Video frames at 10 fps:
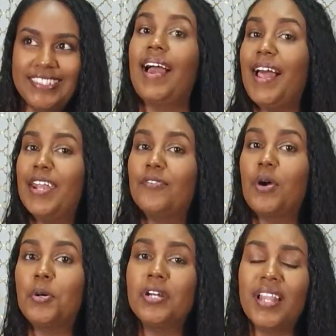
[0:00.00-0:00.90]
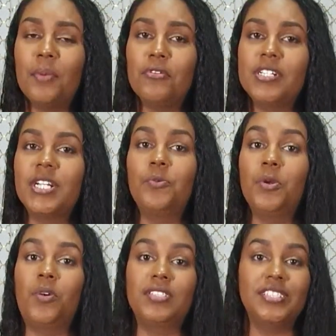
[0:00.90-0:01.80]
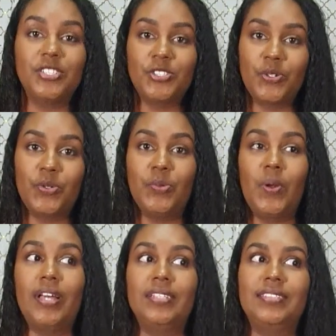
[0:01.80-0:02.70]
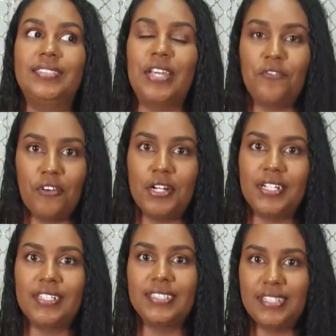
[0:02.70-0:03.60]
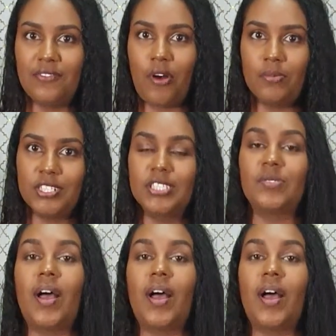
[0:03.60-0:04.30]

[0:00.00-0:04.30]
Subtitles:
And for our collaboration, we wanted to show you different sleeve options.